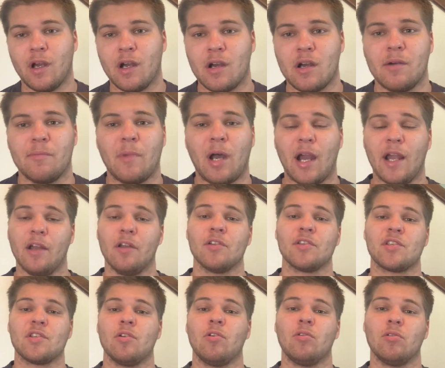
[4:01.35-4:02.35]
I
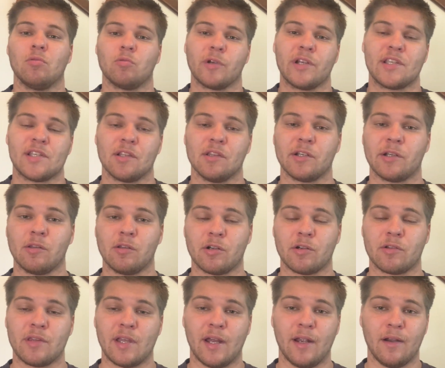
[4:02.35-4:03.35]
also recently
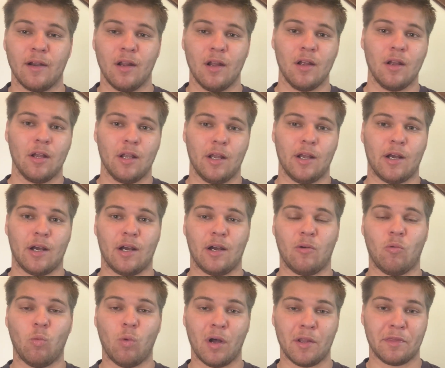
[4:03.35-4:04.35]
learned that
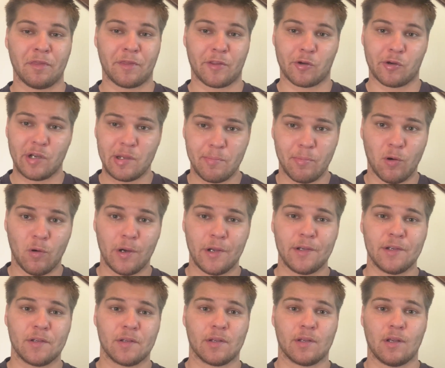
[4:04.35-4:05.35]
130
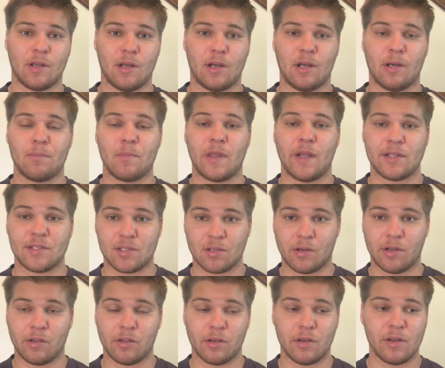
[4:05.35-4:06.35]
point, that's a
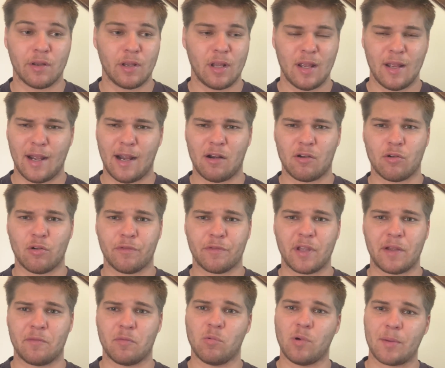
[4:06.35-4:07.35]
good, I don't know if they
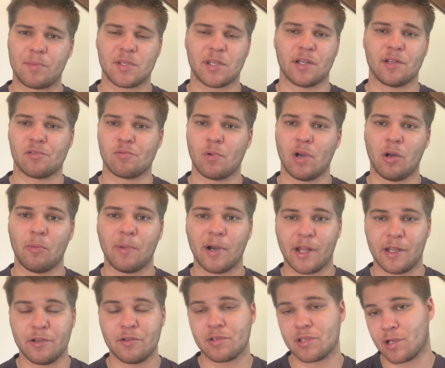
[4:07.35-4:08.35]
have a website as well, but
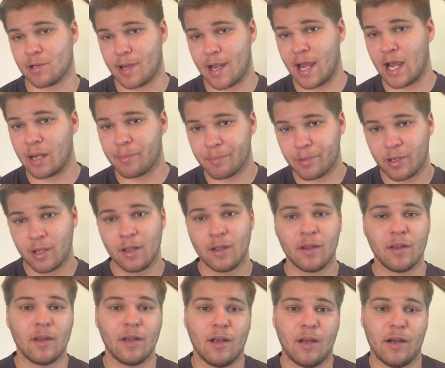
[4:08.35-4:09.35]
I use their app.
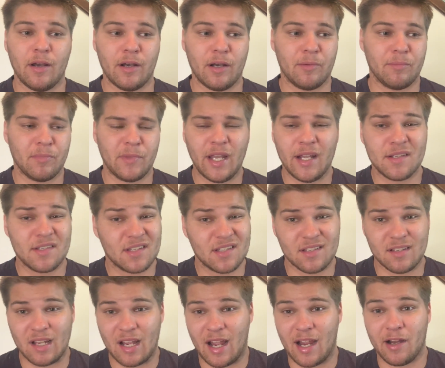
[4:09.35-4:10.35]

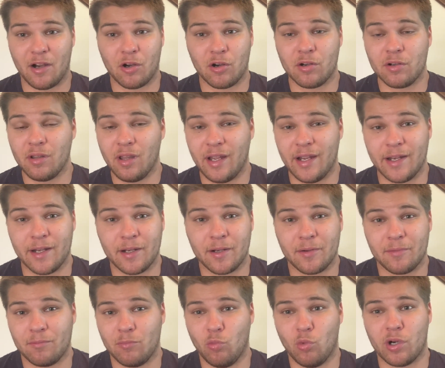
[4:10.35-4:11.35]
I heard
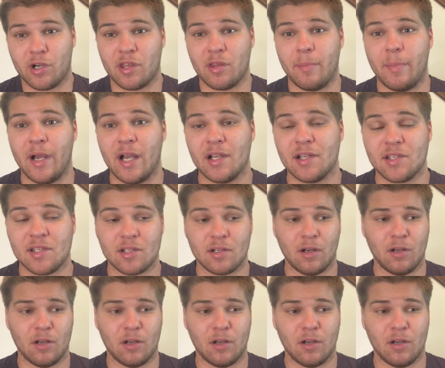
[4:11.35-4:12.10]
one of the best.